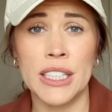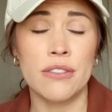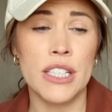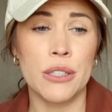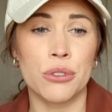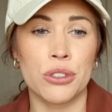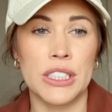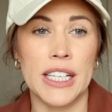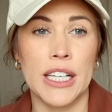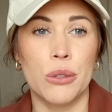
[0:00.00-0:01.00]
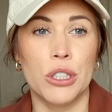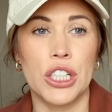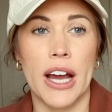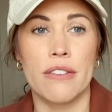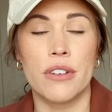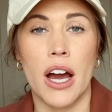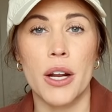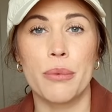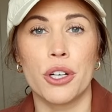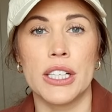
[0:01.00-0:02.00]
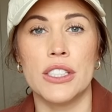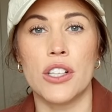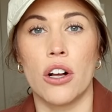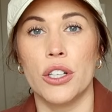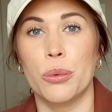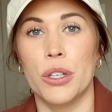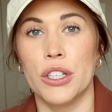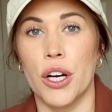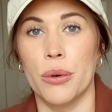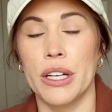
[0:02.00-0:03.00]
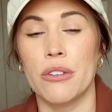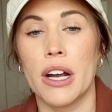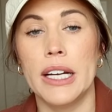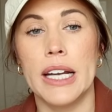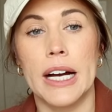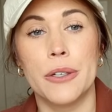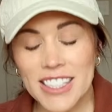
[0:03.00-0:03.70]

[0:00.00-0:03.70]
Evening routine, which I've got a pretty solid one going right now.